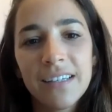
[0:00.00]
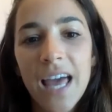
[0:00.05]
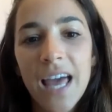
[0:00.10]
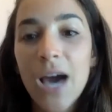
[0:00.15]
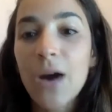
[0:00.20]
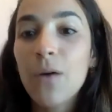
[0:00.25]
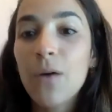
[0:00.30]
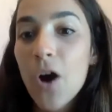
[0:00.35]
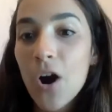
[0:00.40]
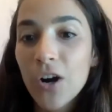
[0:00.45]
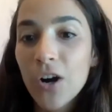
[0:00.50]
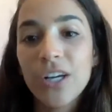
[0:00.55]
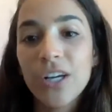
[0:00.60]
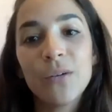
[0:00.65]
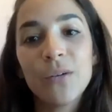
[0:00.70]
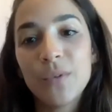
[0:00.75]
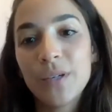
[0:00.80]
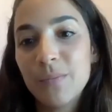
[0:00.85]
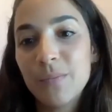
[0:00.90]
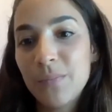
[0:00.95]
how hard
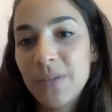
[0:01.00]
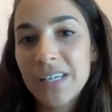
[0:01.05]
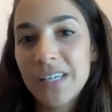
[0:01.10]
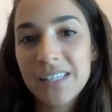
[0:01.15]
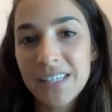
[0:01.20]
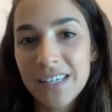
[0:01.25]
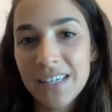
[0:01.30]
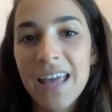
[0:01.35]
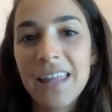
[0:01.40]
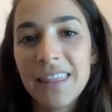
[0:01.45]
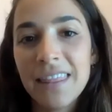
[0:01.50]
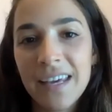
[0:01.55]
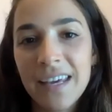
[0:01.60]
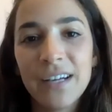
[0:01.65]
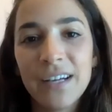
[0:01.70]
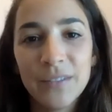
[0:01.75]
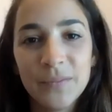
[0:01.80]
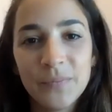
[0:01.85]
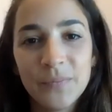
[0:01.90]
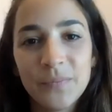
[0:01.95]
it would be to get there.